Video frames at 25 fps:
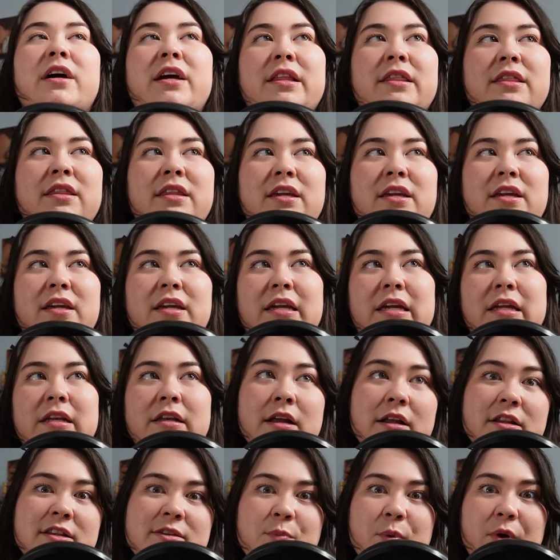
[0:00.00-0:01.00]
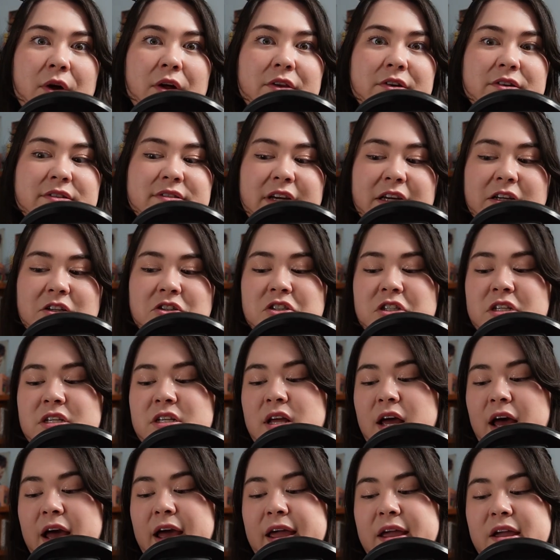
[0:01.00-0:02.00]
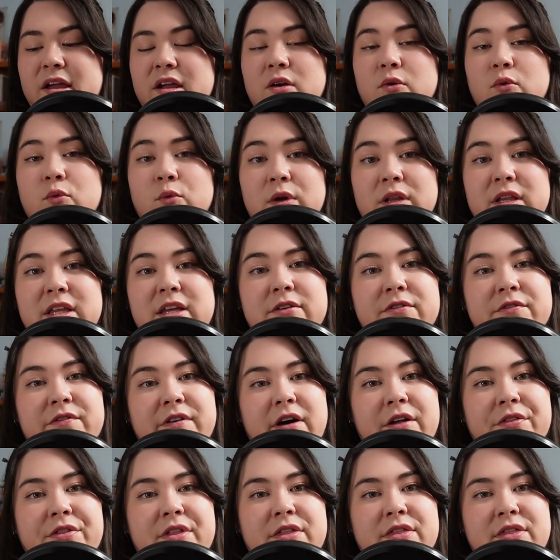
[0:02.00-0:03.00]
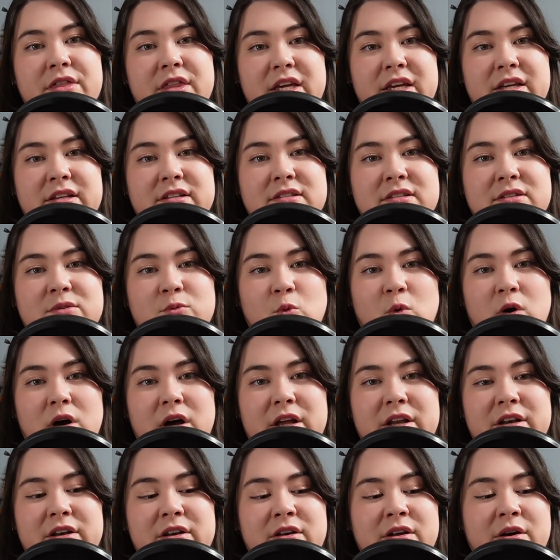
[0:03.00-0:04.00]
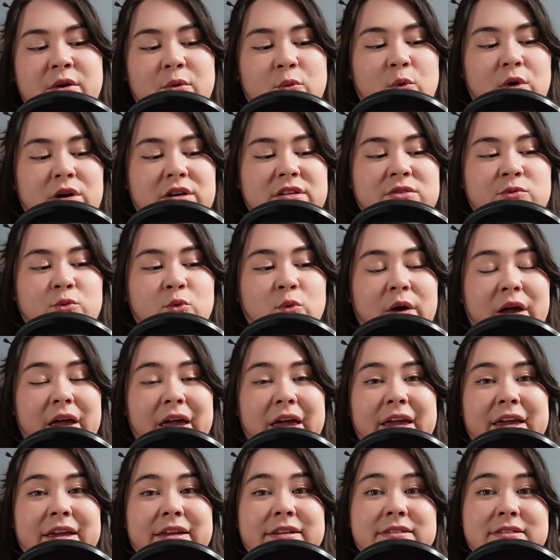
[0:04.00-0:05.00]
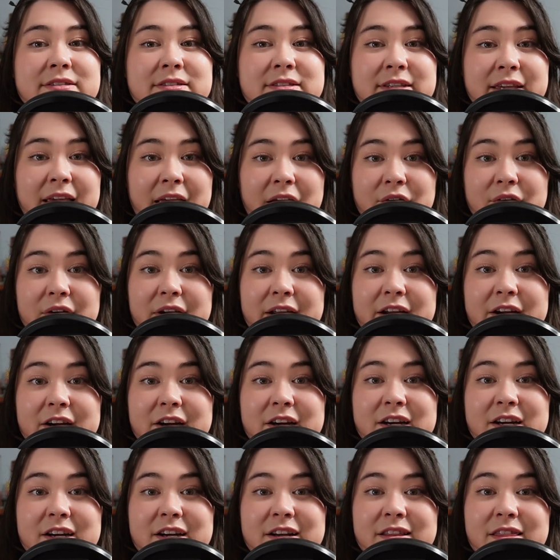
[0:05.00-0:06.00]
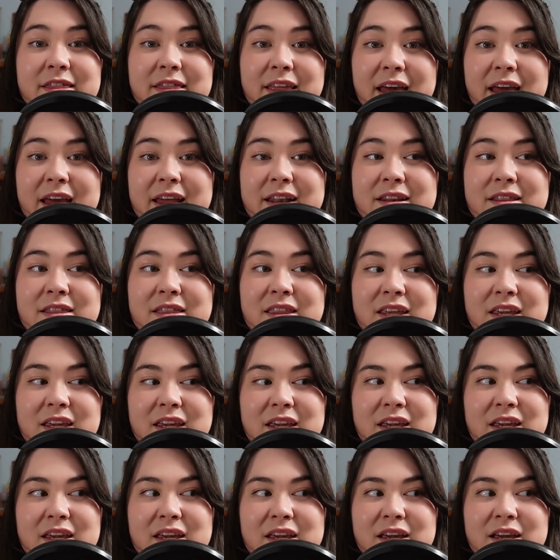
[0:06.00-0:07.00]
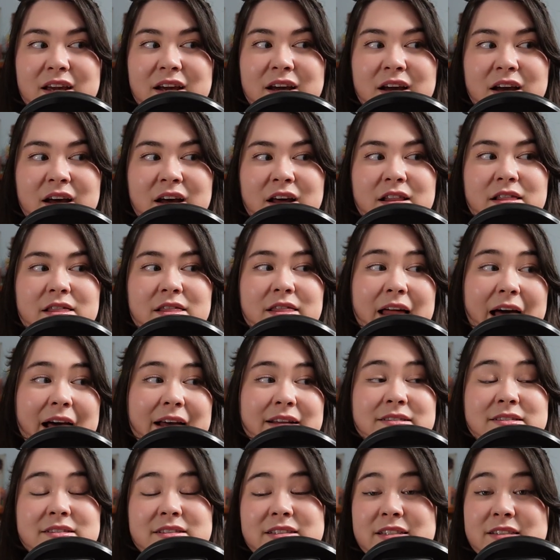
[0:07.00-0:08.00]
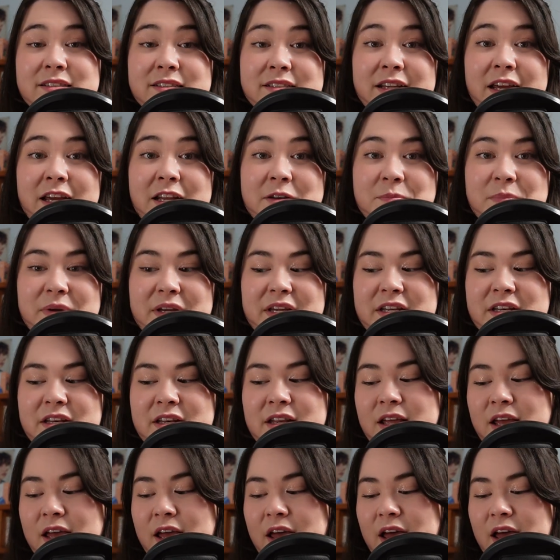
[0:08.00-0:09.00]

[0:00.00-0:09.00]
in the non spoiler section, I really felt that this one was way scarier than the last season had been.